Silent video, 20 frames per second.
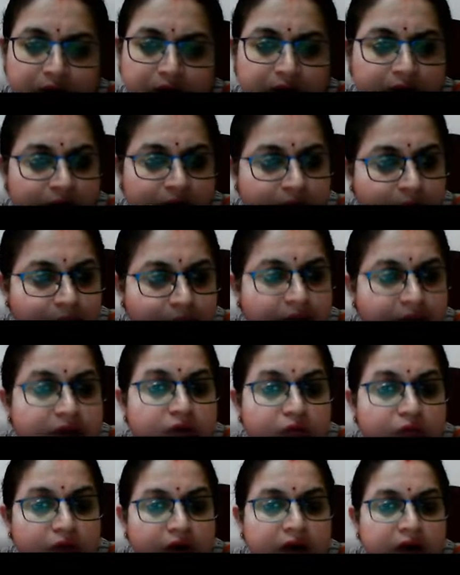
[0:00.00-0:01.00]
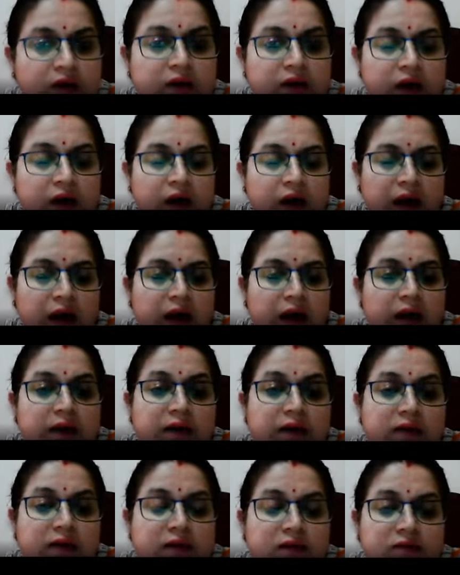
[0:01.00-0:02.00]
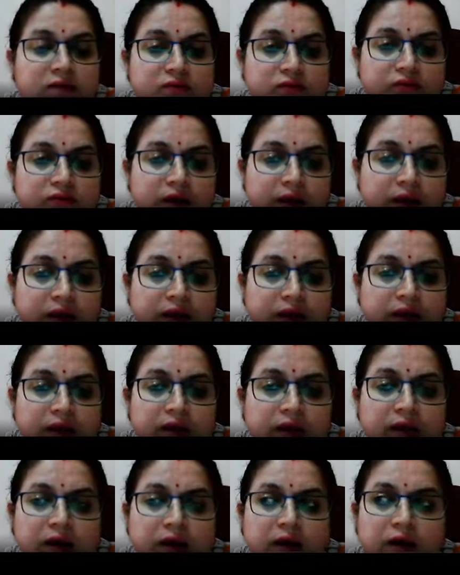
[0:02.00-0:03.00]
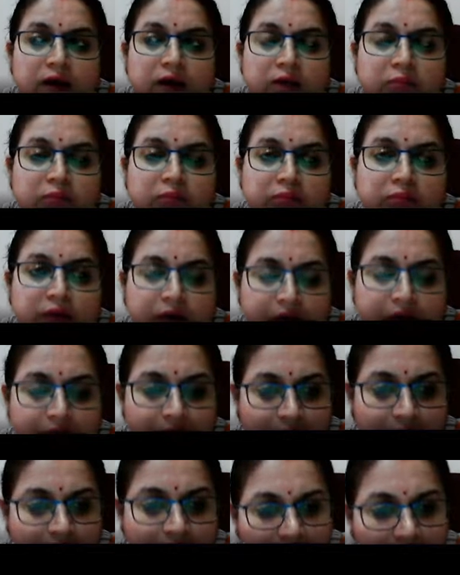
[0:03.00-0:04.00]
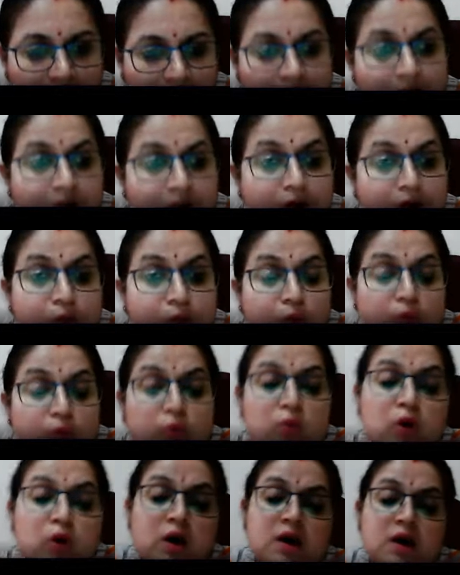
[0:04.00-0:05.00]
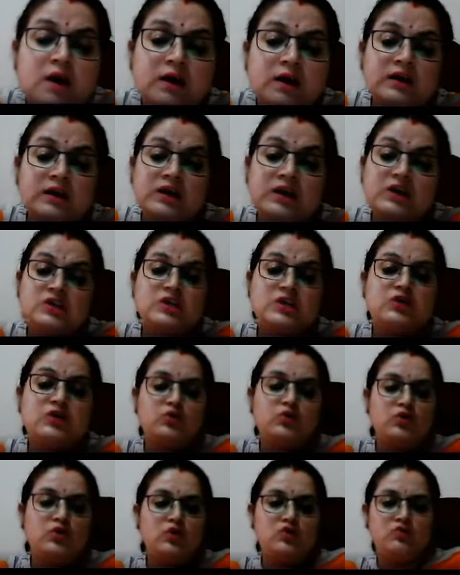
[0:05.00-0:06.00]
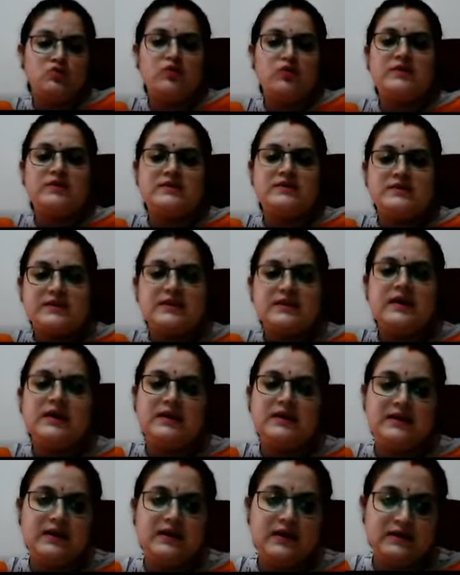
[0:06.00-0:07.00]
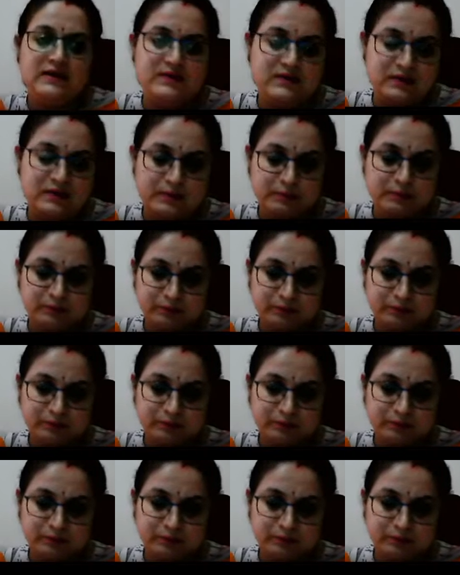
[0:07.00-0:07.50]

complete world, and it is very hard to reach into those forested areas.